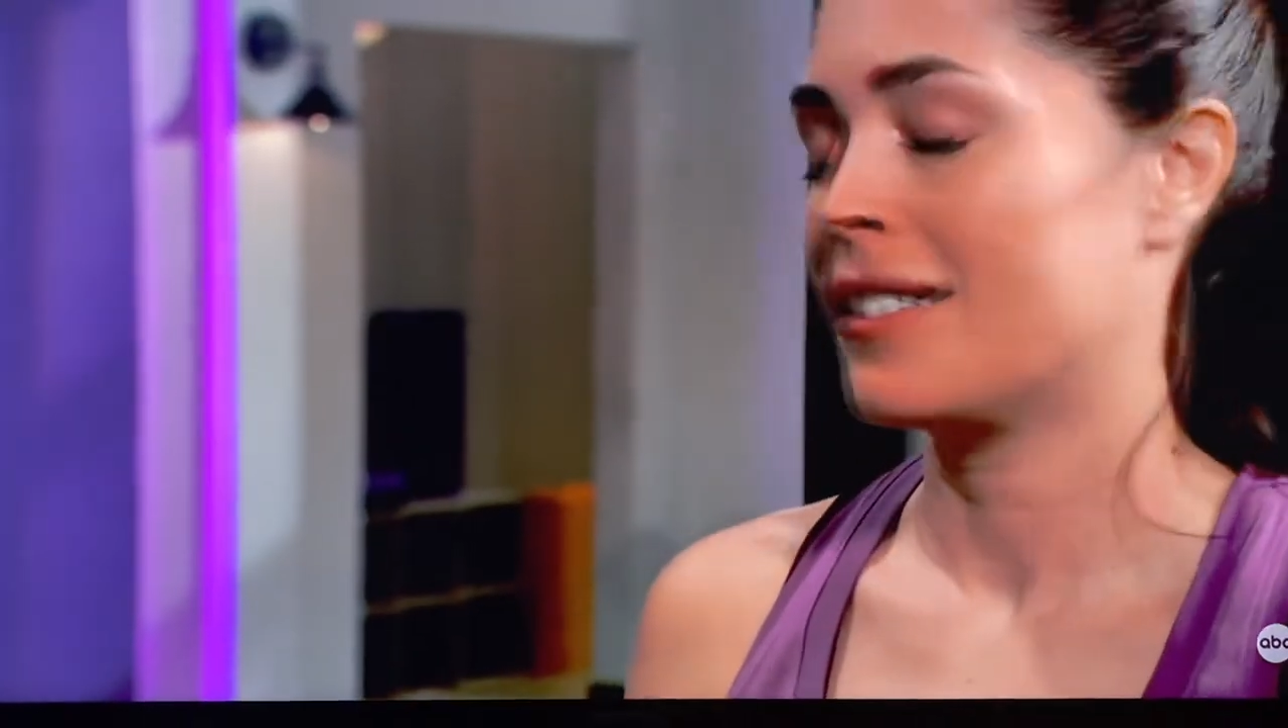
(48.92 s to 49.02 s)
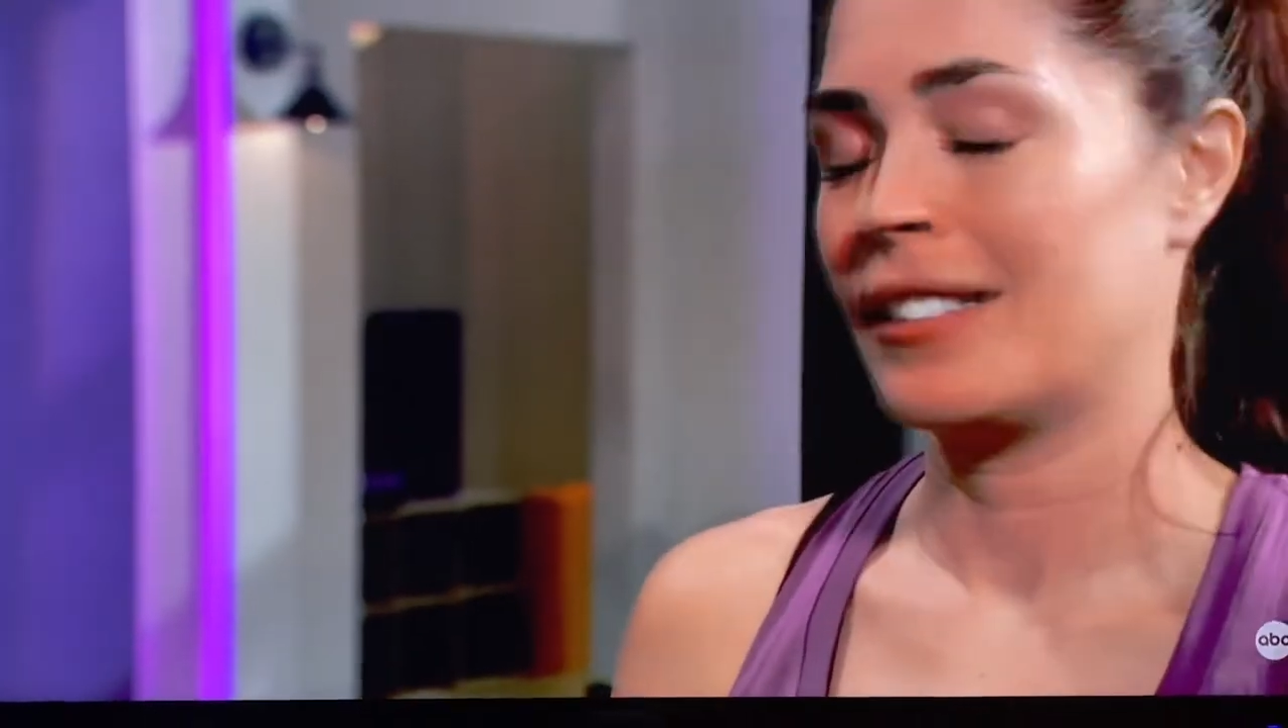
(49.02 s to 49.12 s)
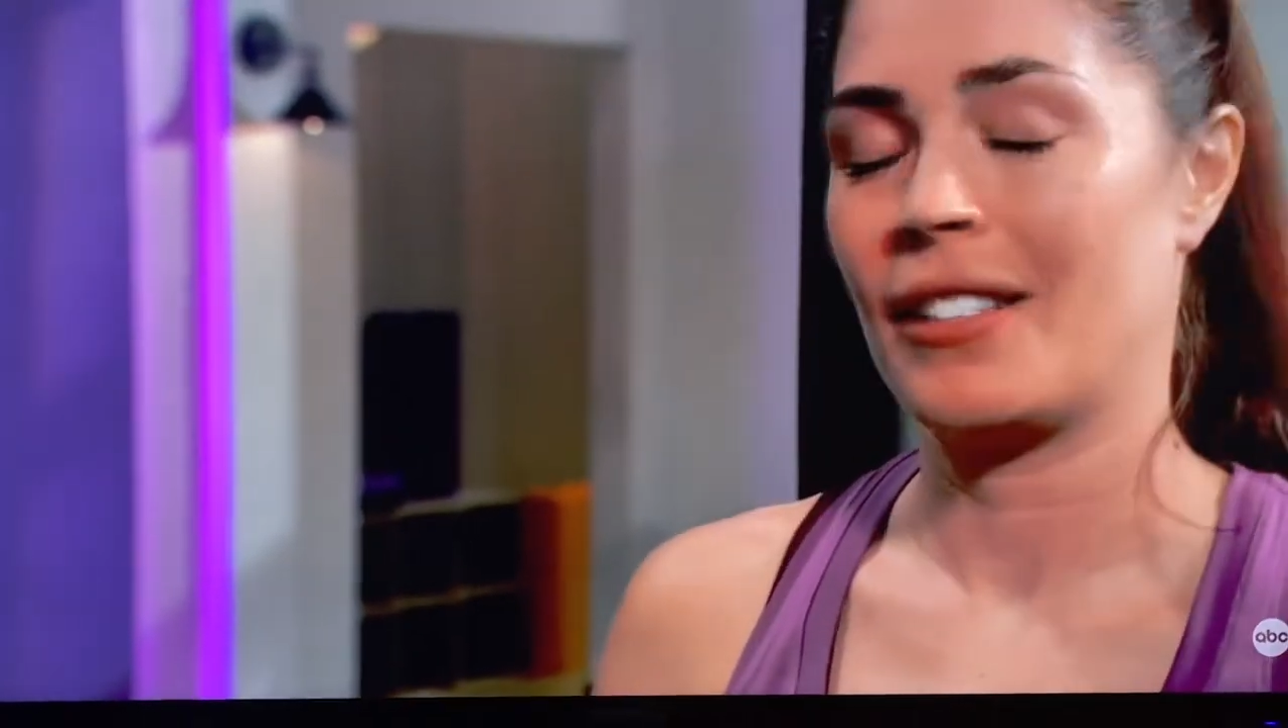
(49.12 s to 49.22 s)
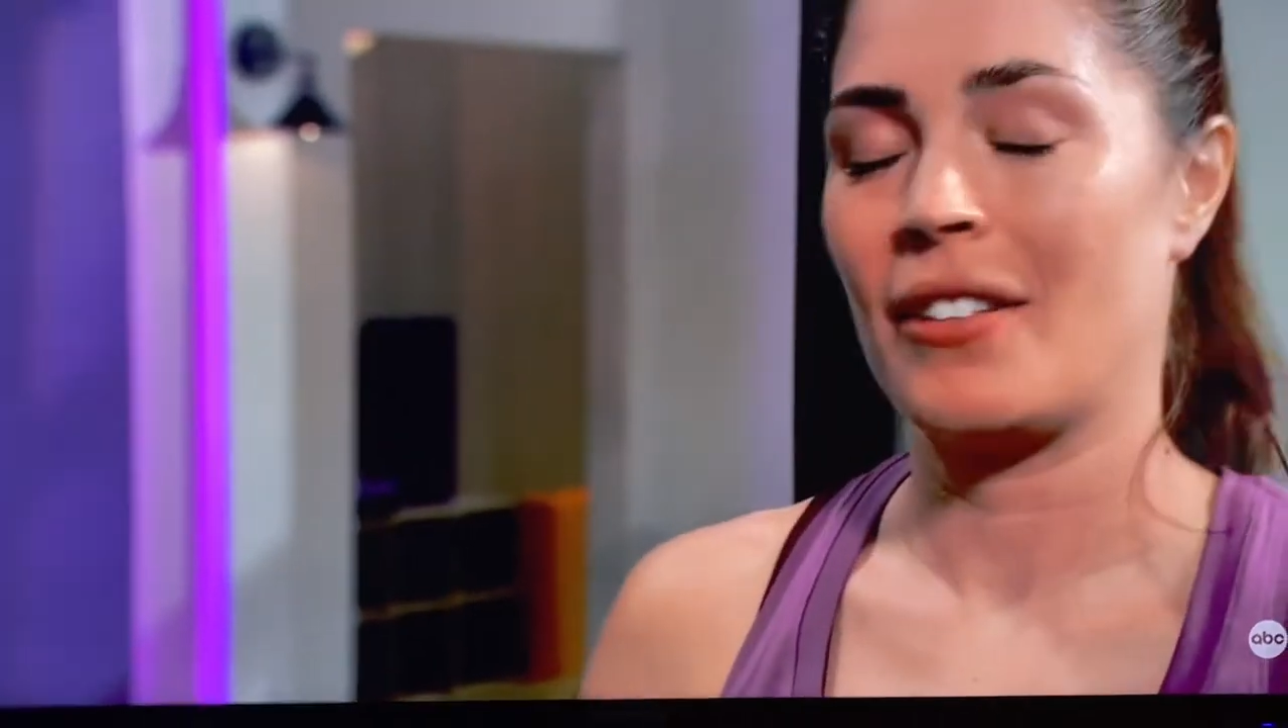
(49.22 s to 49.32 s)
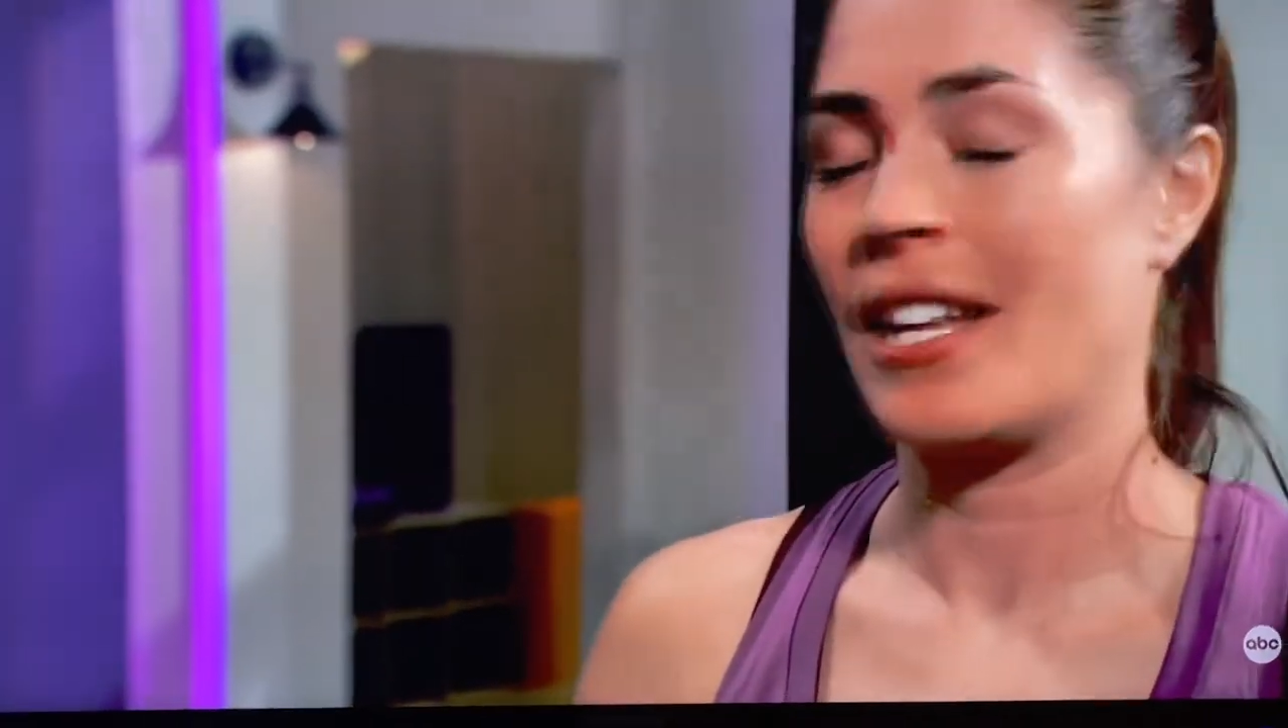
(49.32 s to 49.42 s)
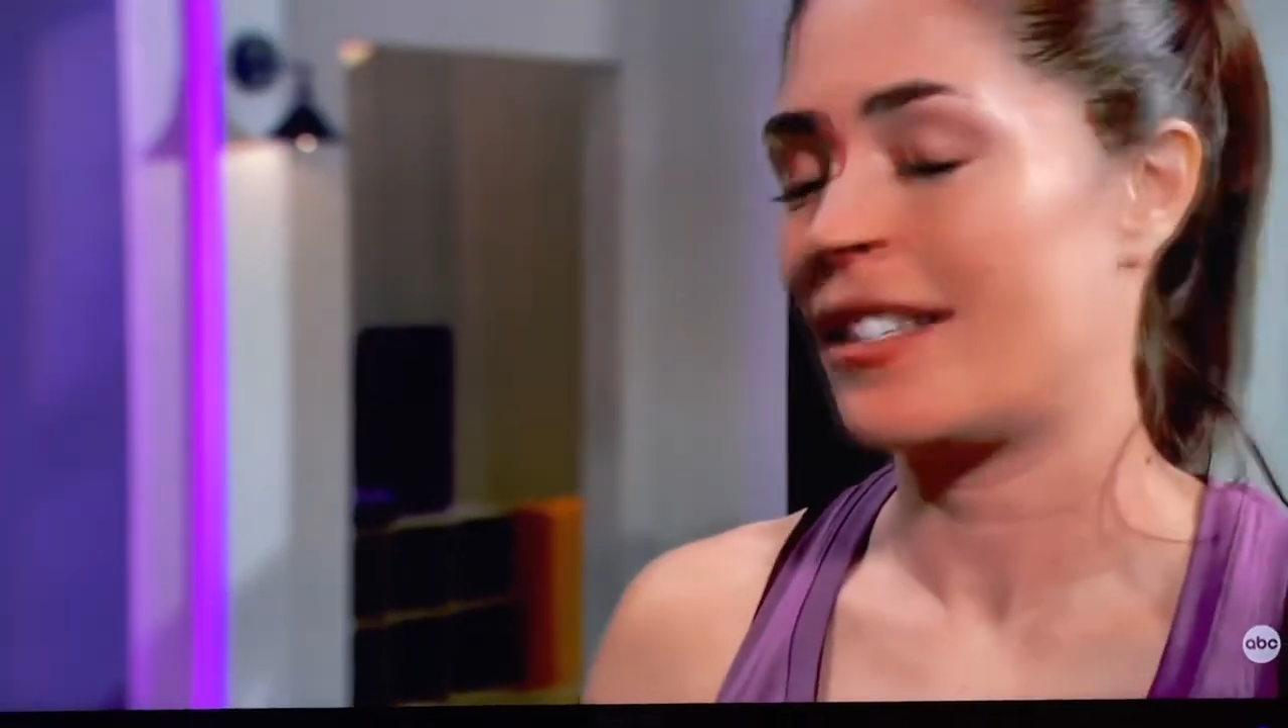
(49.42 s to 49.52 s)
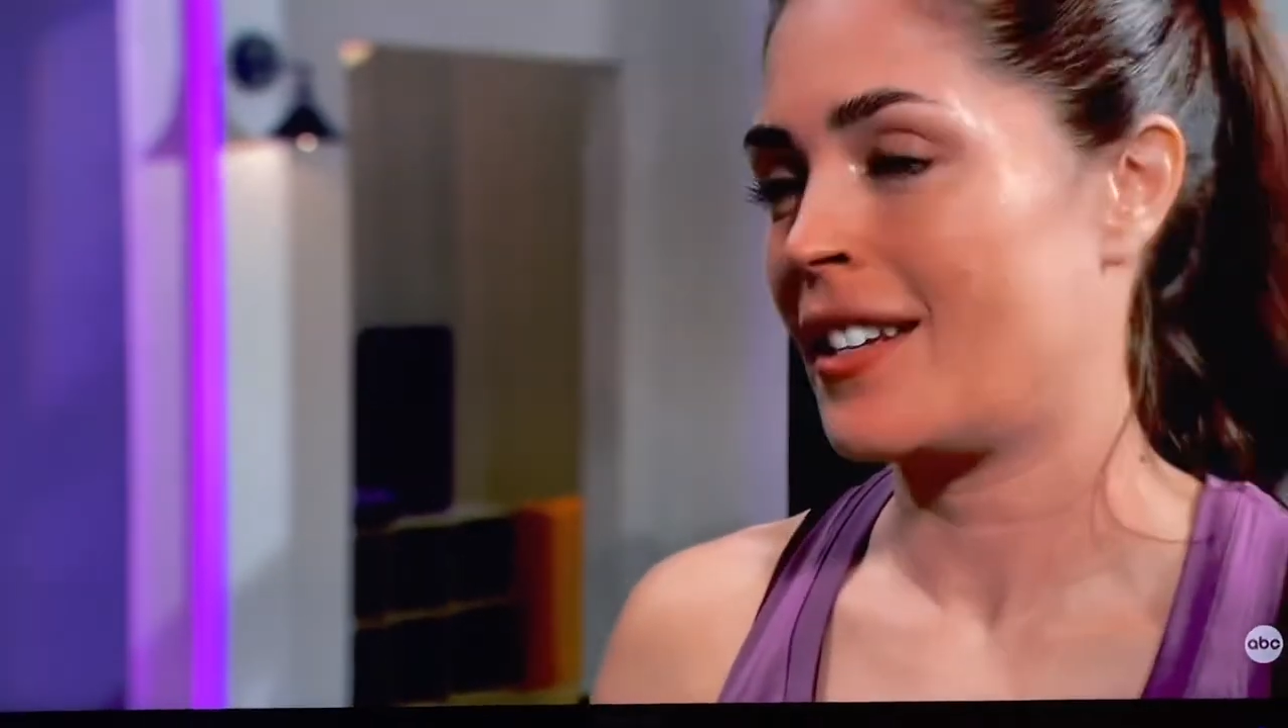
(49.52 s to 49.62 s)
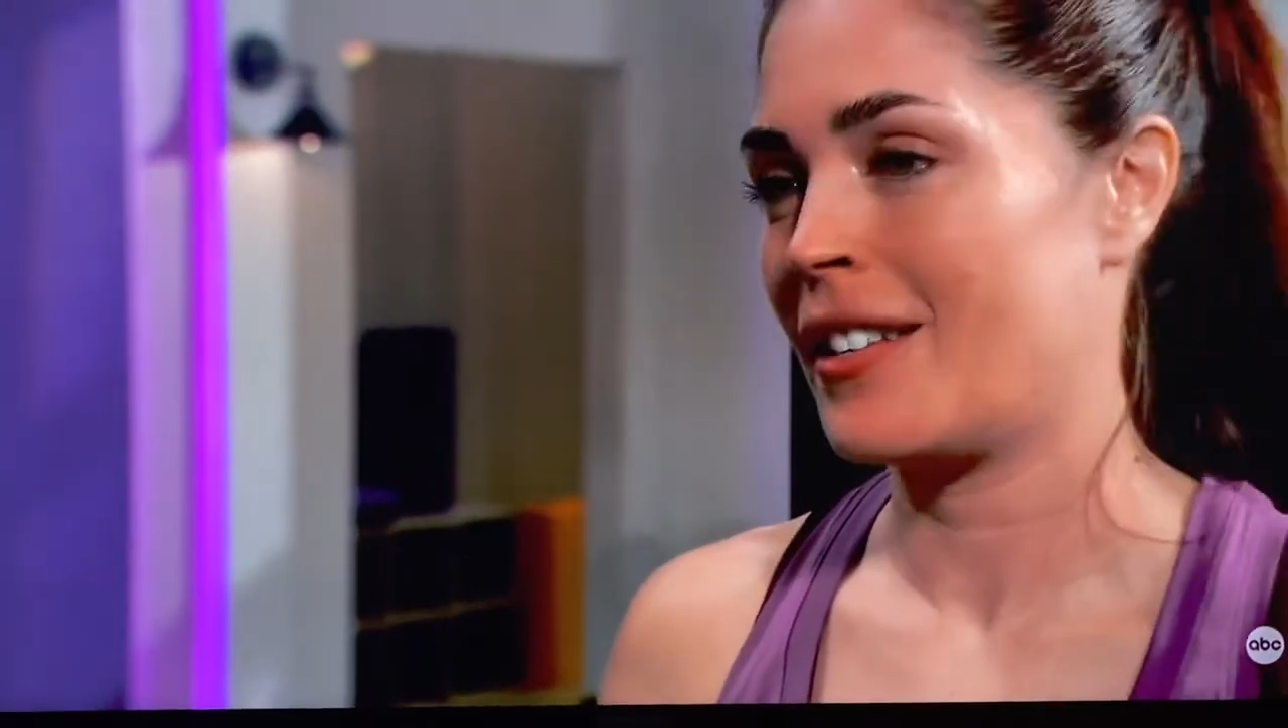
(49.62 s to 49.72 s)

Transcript: So that's it.